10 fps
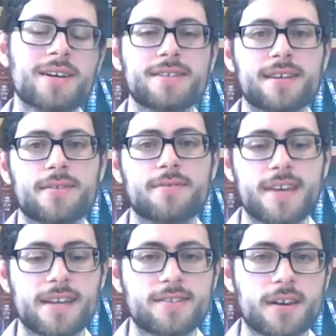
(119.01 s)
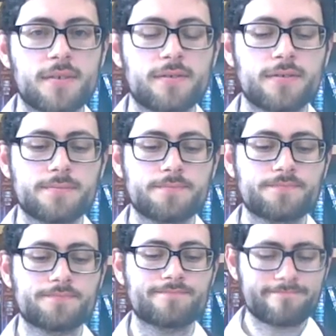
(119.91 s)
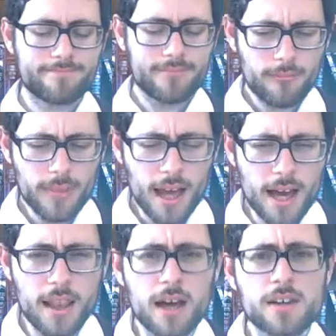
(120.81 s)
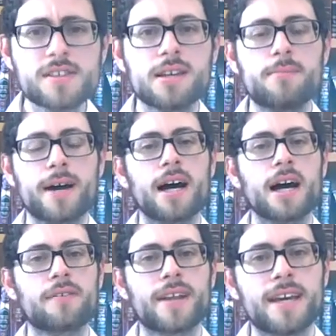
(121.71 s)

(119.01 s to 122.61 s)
to give to Esav. And lastly, by Yaakov and